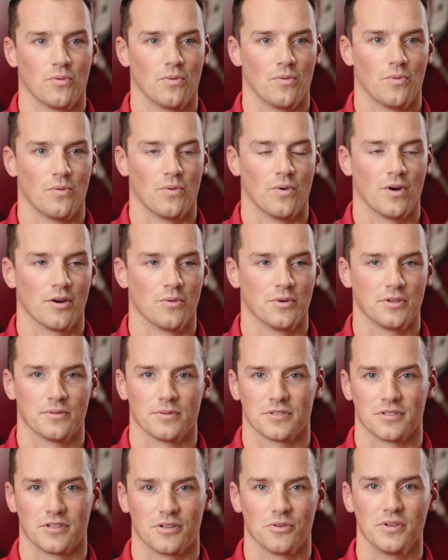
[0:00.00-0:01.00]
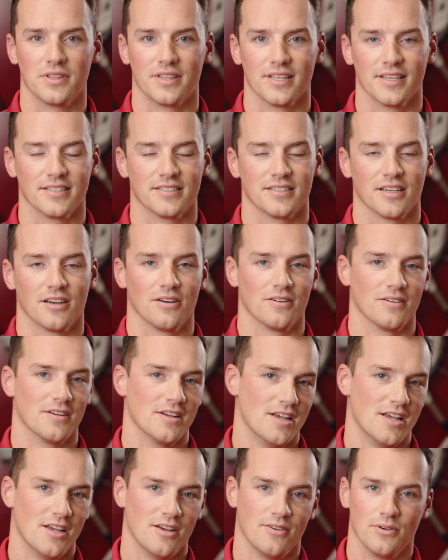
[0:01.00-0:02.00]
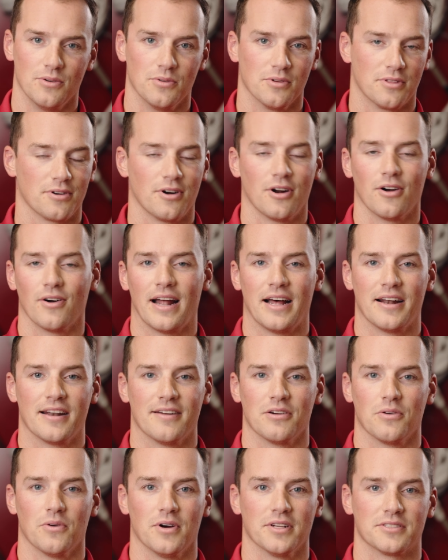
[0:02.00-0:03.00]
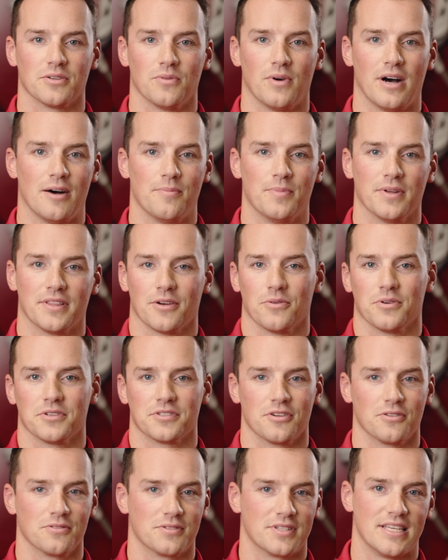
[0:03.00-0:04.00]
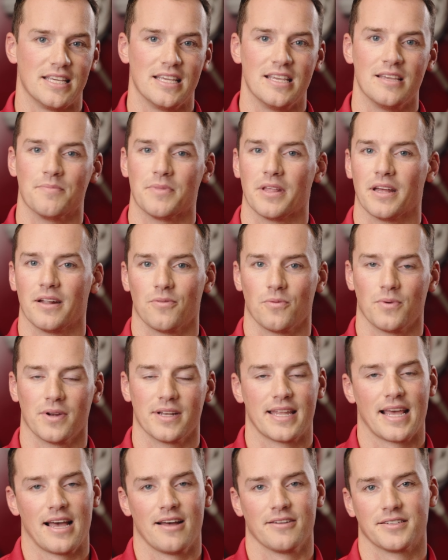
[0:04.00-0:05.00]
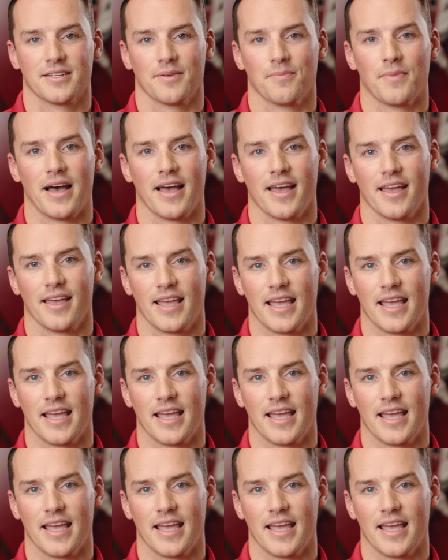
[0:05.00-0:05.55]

What are we supposed to do with these? So we would throw around every once in a while, but there was no team that went down to my